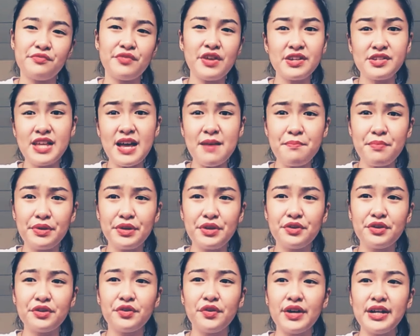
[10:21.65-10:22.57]
For example,
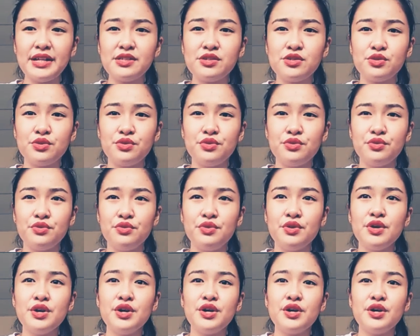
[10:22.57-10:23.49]
you're going to
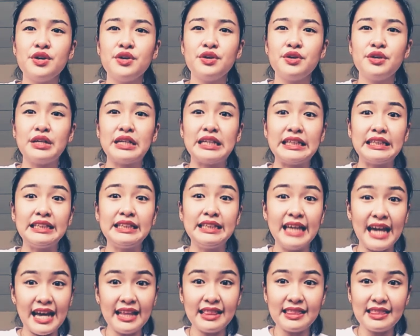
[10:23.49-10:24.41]

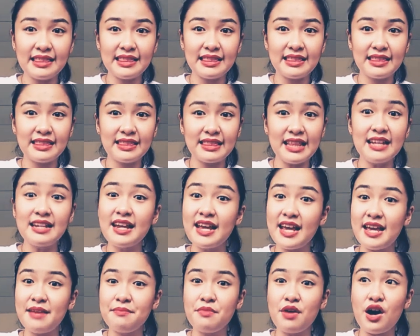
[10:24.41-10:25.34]
get the
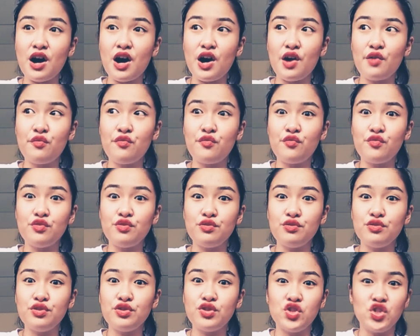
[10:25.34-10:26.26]
name of
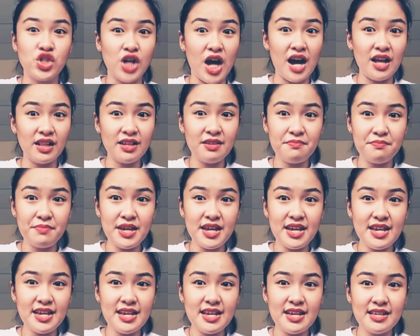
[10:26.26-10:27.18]

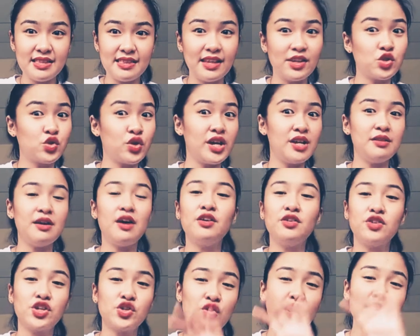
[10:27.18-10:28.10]
Jollibee, the
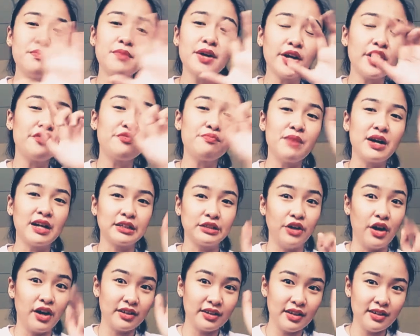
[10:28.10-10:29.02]
trademark of
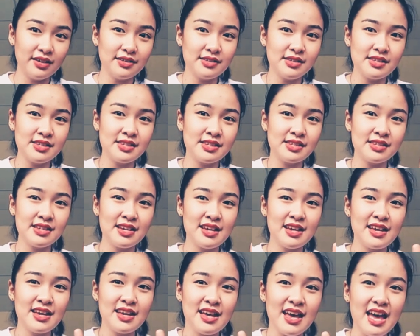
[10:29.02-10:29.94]
McDonald's,
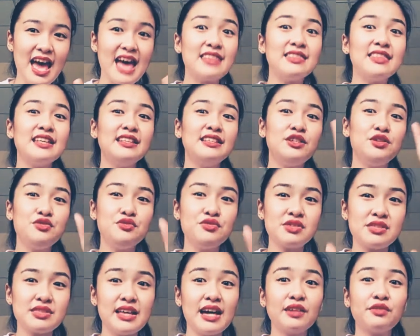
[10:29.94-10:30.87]
and then
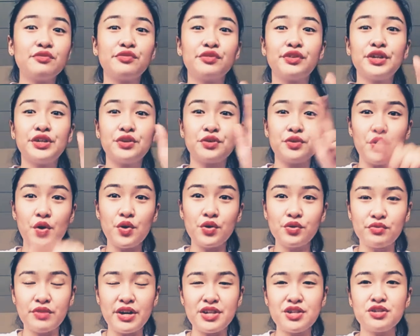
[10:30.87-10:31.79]
use that for your
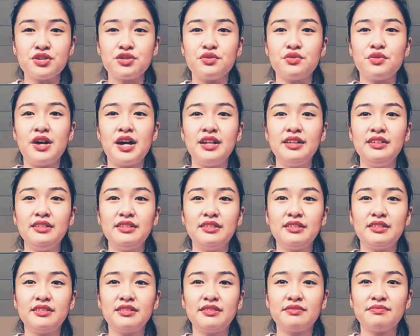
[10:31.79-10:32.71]
own restaurant,
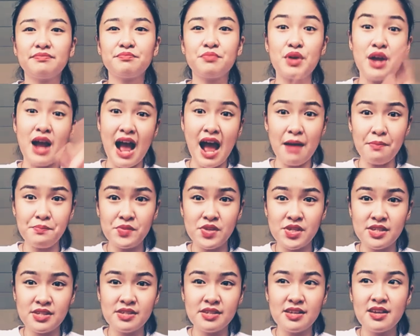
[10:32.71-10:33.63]

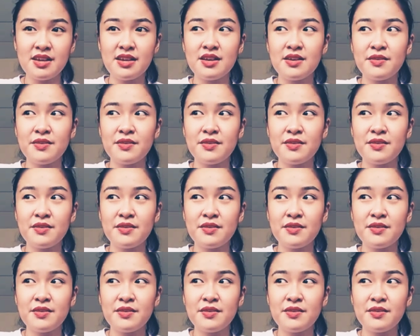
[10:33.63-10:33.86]
perhaps.